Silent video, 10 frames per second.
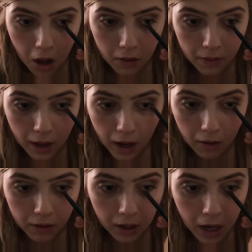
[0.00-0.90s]
on the
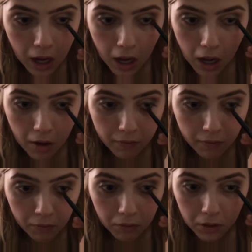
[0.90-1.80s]
outer half,
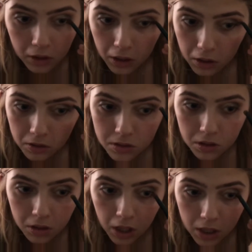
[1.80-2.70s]
really close to
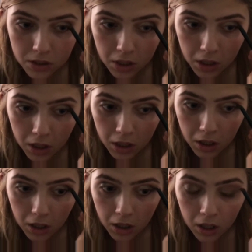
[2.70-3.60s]
the lash line,
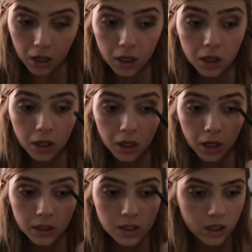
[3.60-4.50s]
and
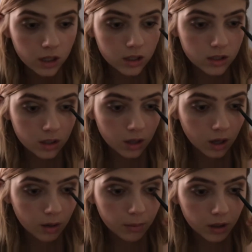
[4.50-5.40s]
connecting it to the
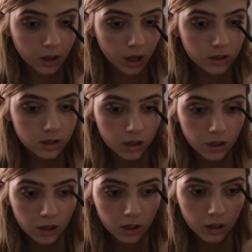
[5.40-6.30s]
upper lash line.